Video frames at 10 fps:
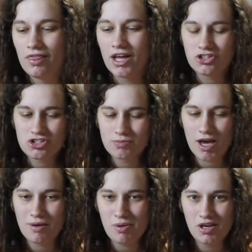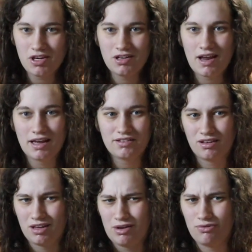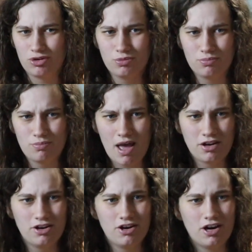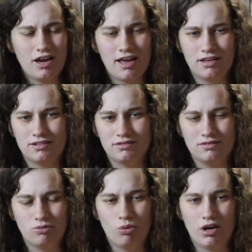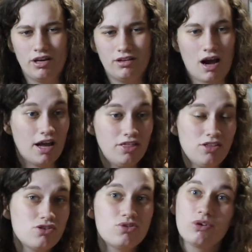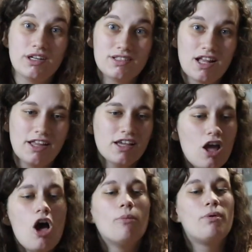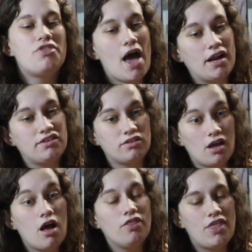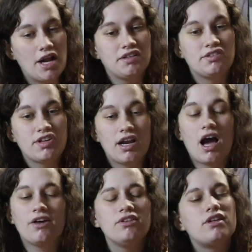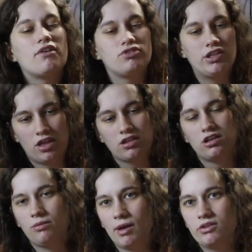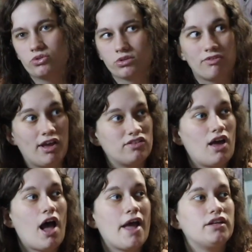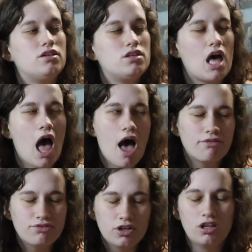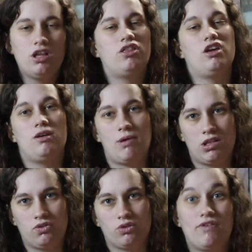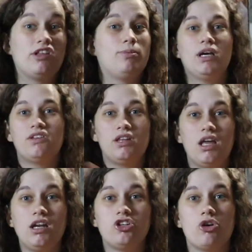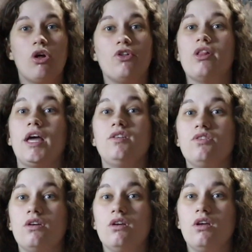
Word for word: That's just my opinion as a film editor and what I think the story is telling. But that is, that is insane. I definitely think that he made this for the fans. I definitely think he made this for the fans because at the end it showed all the lights.